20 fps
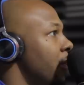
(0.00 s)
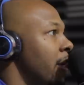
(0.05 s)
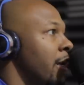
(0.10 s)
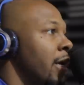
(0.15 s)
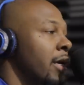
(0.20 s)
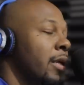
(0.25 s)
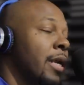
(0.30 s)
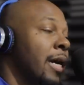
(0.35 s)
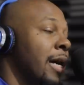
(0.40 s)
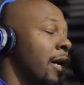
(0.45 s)

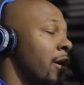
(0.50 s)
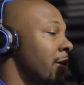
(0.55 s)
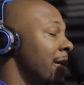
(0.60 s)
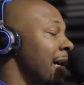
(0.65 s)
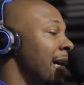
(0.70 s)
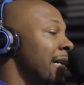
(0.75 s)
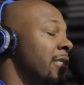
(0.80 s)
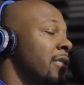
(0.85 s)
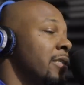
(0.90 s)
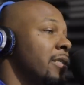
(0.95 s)
Yeah, now
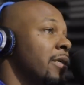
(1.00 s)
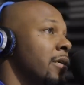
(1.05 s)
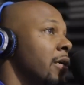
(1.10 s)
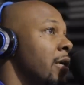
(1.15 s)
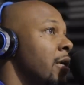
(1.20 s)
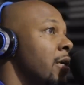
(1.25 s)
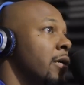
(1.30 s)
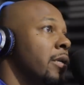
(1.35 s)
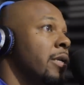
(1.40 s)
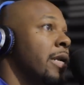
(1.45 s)
that's
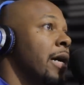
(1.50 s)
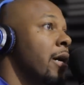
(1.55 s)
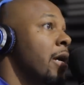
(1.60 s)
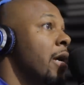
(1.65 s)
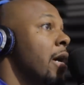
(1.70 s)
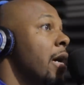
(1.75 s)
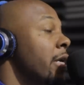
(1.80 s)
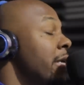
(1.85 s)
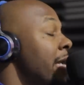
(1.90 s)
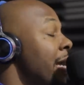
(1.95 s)
oh the, my now,
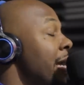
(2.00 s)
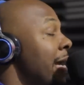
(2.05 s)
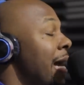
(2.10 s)
good.